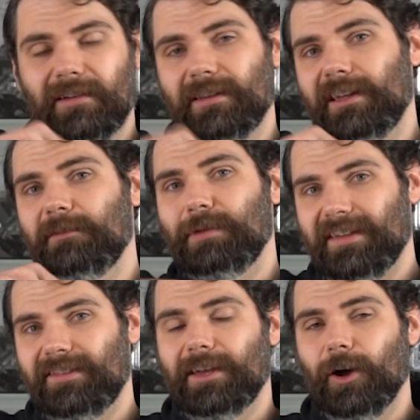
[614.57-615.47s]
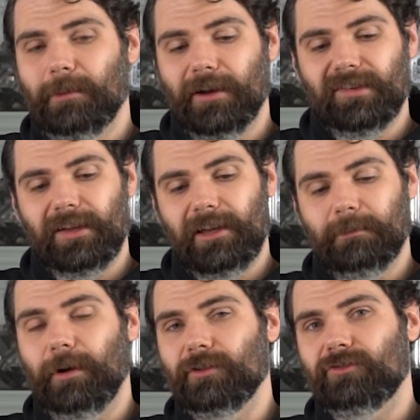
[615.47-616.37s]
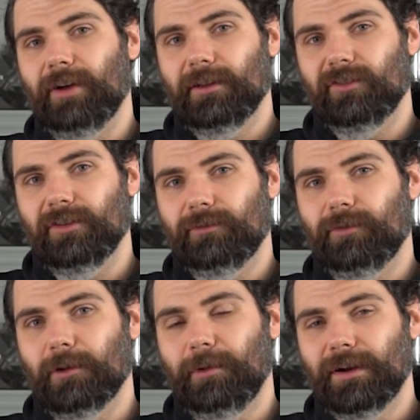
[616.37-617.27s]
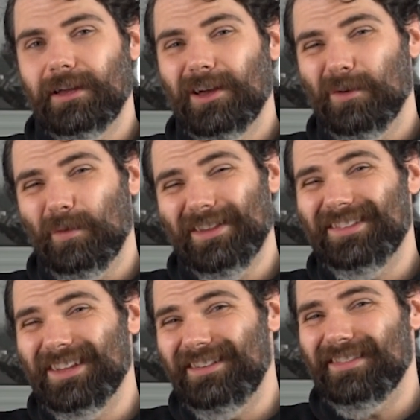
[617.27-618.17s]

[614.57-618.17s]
these plastic elbows here that bolt straight onto the throttle body, once these